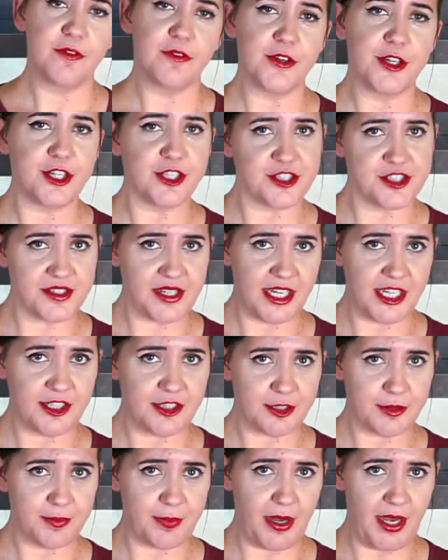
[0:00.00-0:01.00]
For your
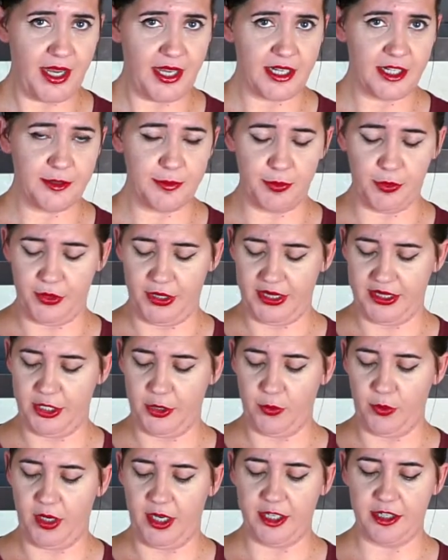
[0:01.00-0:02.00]
standard pot of
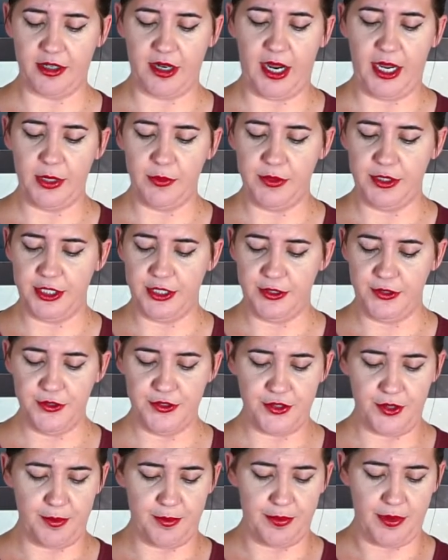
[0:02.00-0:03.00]
boiling water, I would
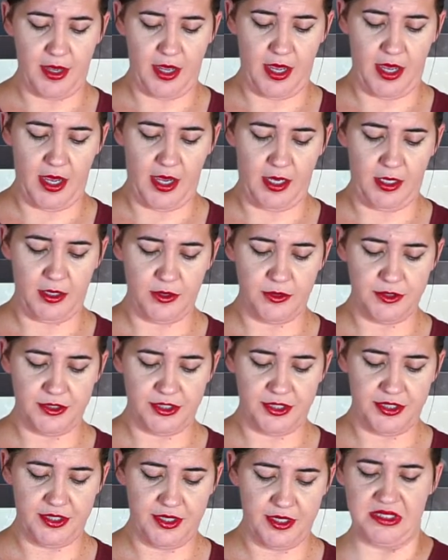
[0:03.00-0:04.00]
use about
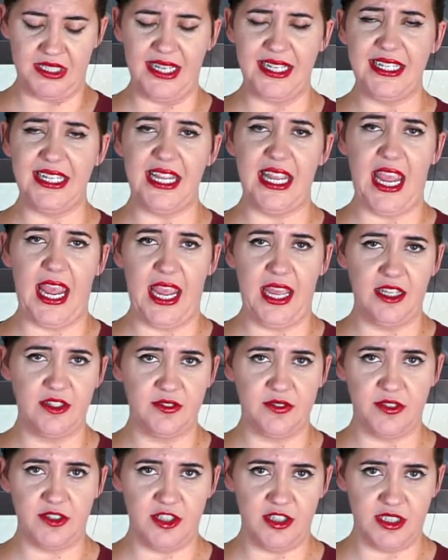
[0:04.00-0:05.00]
a tiny
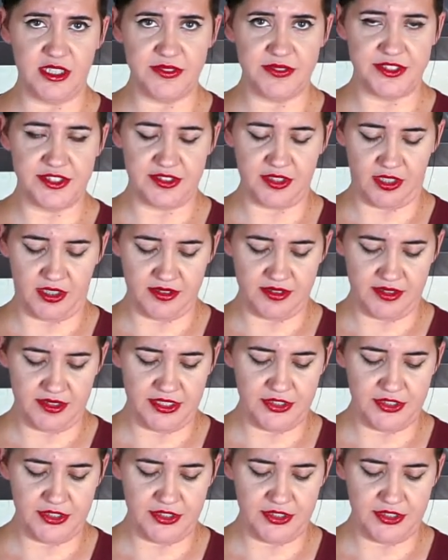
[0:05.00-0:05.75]
handful of salt.